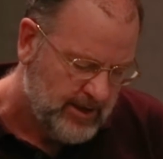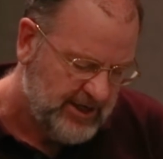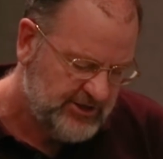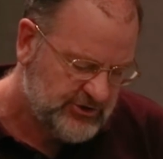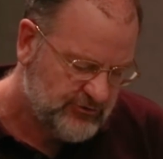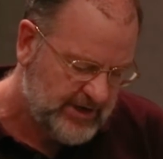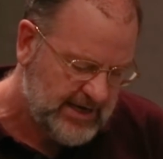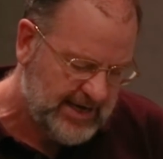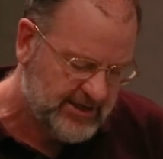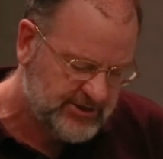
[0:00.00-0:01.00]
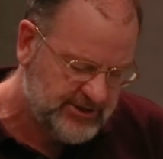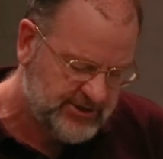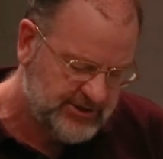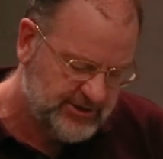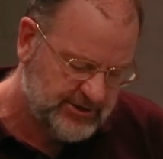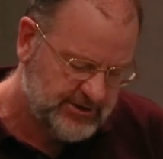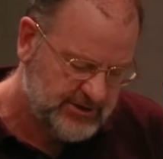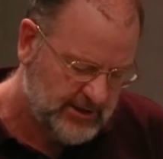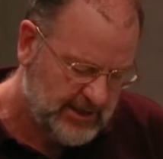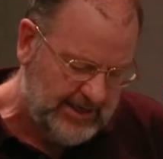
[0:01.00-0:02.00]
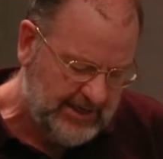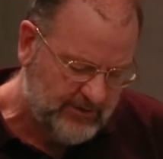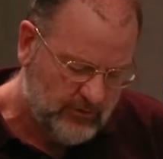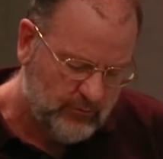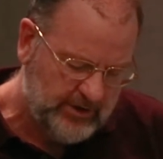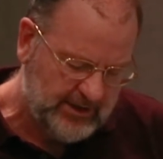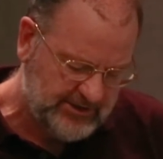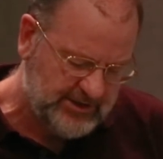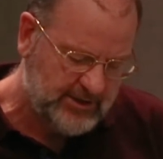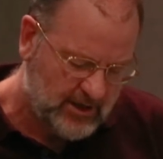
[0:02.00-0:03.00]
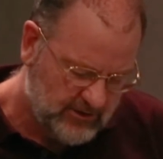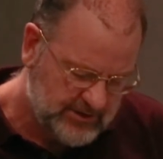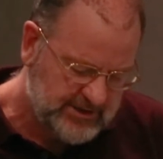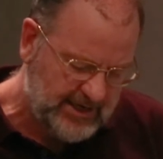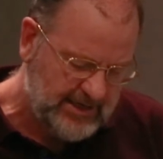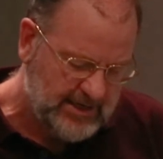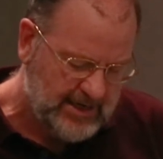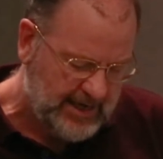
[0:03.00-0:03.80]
history and assistance in realistic goal setting.